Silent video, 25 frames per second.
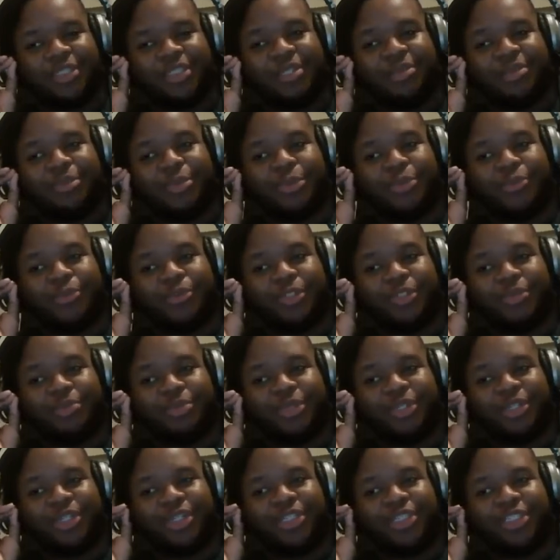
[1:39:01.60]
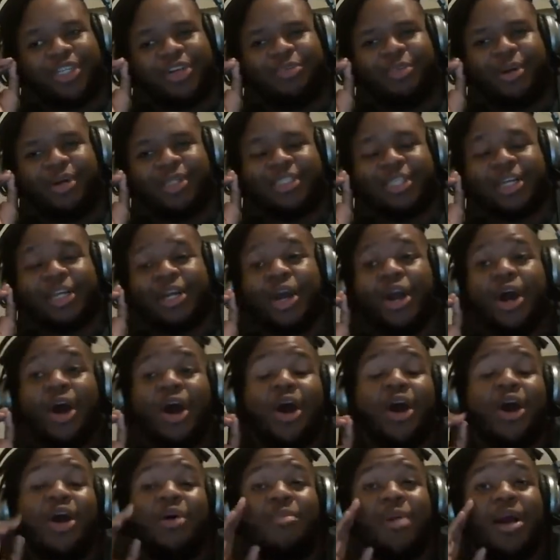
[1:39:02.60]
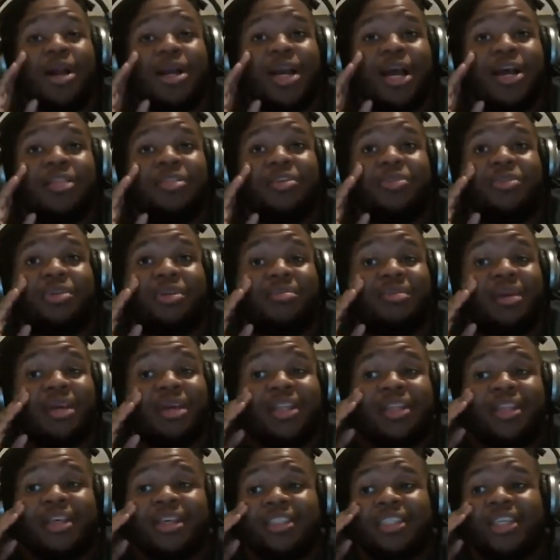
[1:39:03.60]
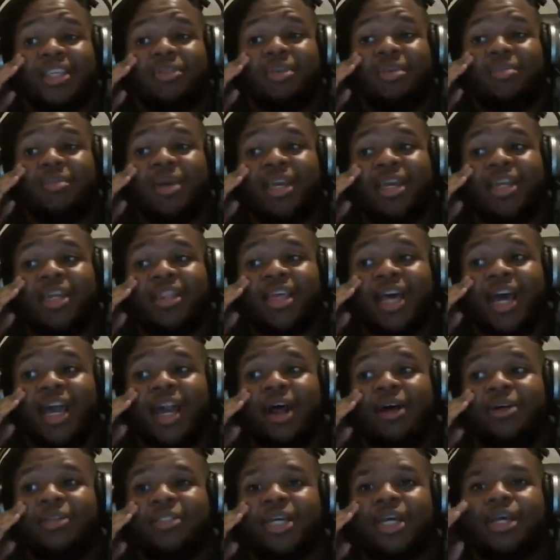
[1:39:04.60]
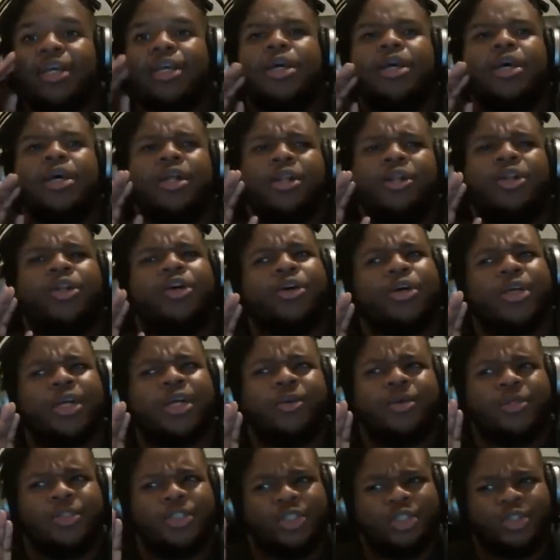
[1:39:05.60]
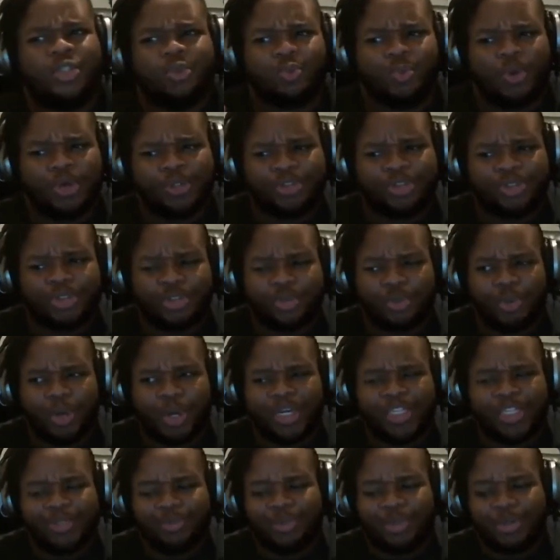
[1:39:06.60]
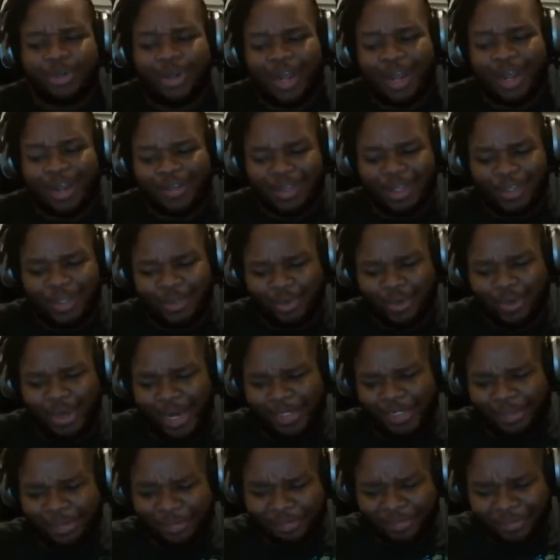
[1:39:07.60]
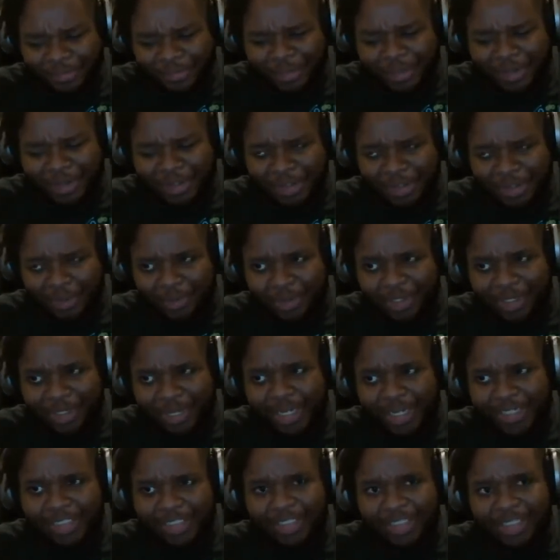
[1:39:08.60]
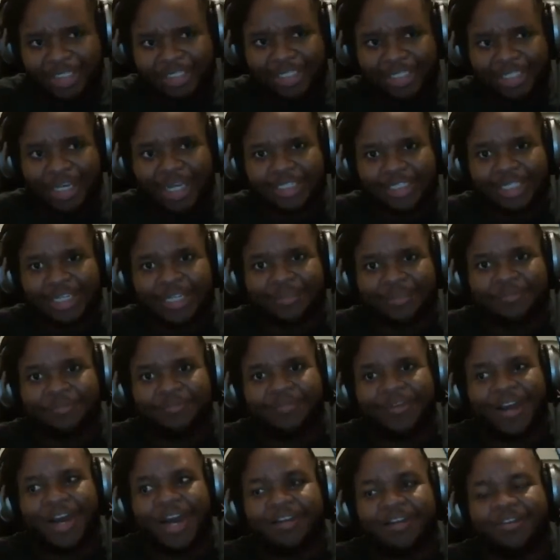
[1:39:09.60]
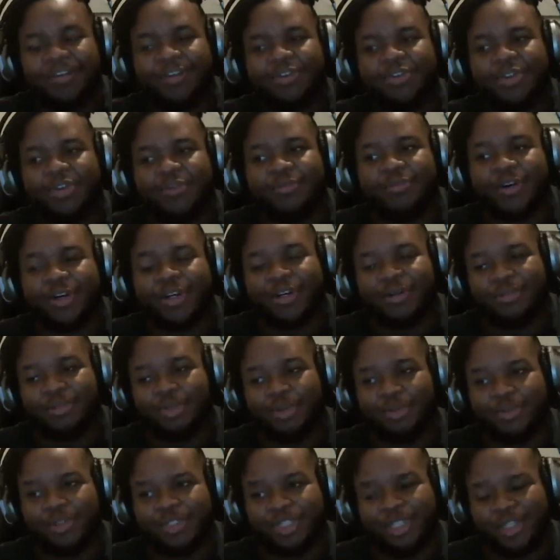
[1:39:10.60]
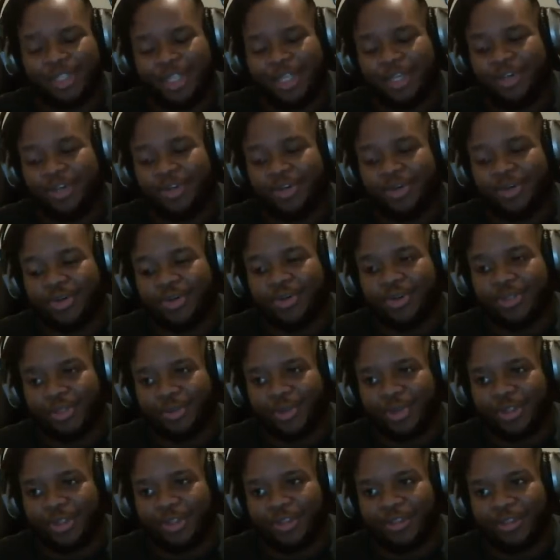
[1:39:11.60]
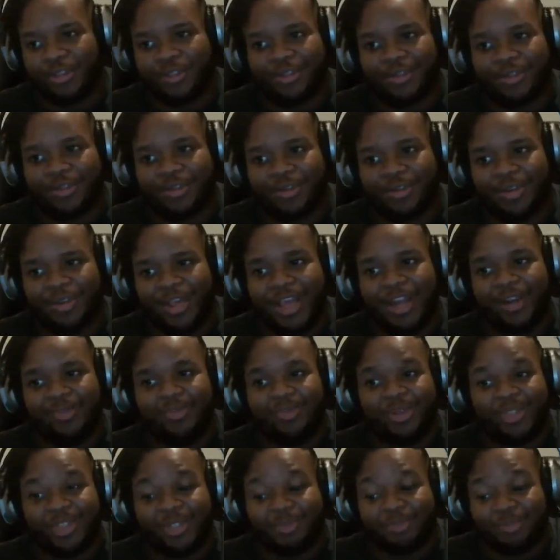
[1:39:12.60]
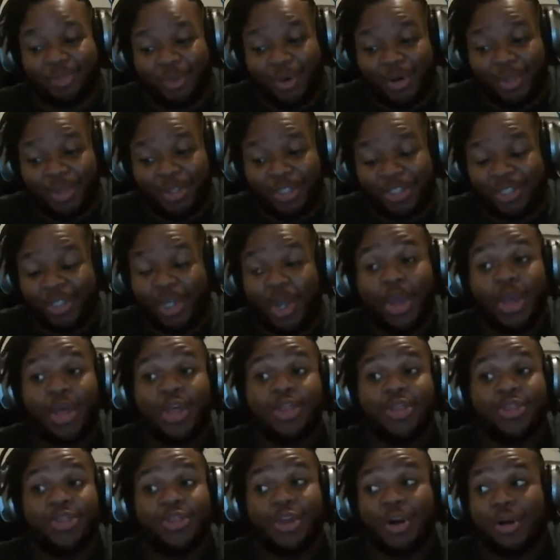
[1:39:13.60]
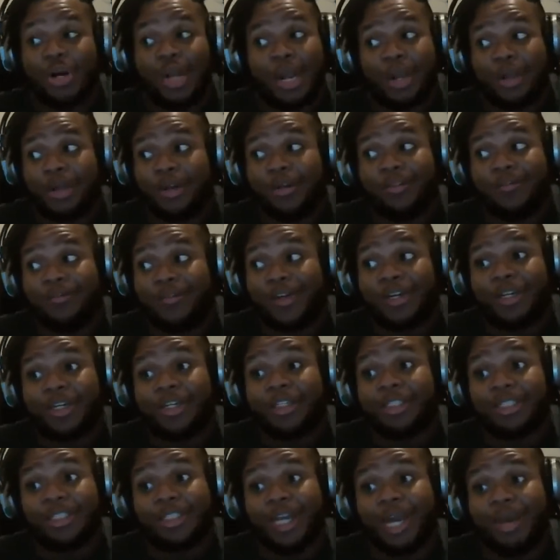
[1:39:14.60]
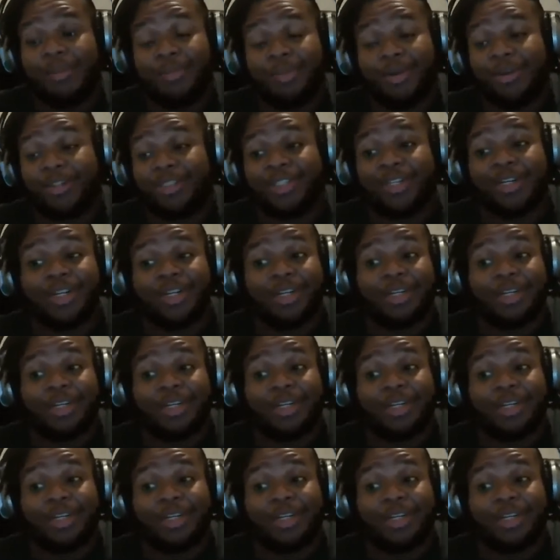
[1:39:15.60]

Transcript: in movies because everybody's like, "Oh my god, they're remaking this, they're remaking that," and I was like, "Look, it was cute once or twice, but I think you guys are failing to realize Disney has like 500 fucking movies that they could do this with." And if we support this, they're not gonna fucking stop. They're just gonna